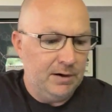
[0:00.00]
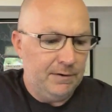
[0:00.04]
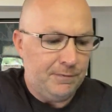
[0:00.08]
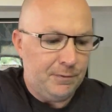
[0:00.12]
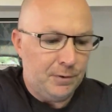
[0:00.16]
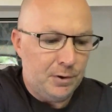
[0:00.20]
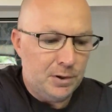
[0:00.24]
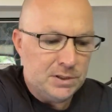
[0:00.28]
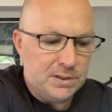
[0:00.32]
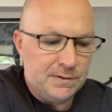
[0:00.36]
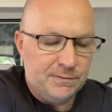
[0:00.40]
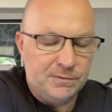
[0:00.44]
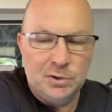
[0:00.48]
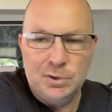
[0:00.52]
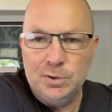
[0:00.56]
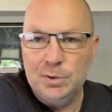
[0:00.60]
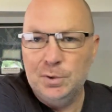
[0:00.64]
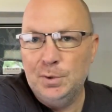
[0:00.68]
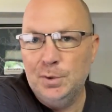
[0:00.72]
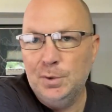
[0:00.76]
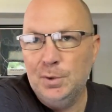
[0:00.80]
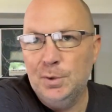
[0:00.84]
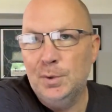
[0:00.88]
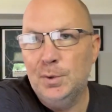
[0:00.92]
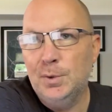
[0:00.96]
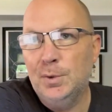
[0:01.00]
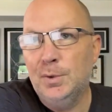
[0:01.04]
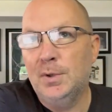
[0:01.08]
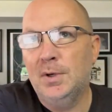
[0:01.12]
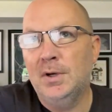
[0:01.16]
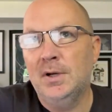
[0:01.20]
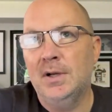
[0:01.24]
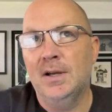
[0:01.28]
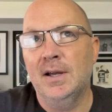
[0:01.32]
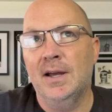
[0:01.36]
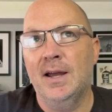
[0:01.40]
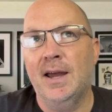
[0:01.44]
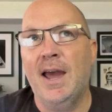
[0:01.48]
For those of you who
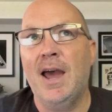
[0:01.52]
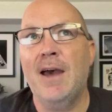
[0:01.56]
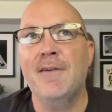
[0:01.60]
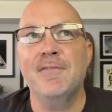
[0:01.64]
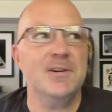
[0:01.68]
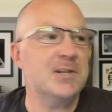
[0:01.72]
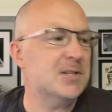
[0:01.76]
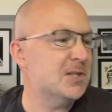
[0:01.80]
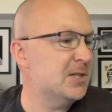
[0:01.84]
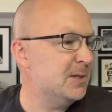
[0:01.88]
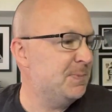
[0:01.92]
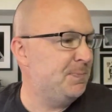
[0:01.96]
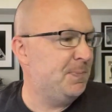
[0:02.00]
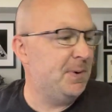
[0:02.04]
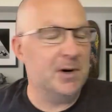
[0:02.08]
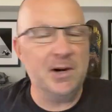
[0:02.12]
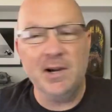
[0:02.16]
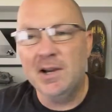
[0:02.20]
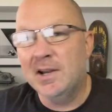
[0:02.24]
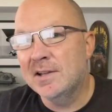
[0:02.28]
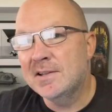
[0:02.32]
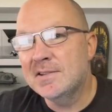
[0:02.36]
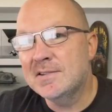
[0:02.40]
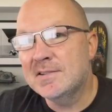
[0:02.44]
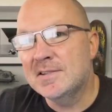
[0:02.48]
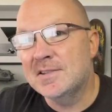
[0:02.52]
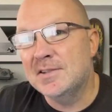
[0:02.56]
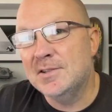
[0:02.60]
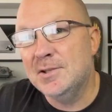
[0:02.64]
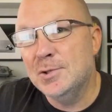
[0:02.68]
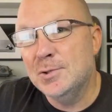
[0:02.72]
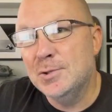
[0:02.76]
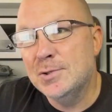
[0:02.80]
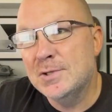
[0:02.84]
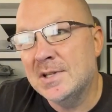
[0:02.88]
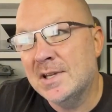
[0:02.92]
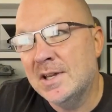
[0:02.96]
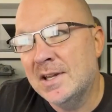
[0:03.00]
have experience
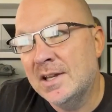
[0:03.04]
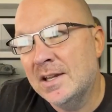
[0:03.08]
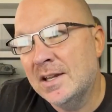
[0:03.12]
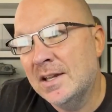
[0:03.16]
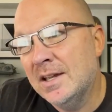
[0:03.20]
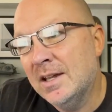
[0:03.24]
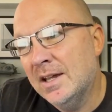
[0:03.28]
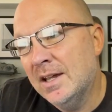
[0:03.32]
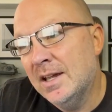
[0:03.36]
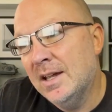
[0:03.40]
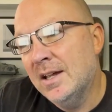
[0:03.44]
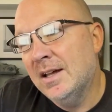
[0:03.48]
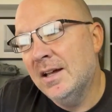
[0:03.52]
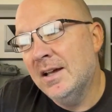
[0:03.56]
using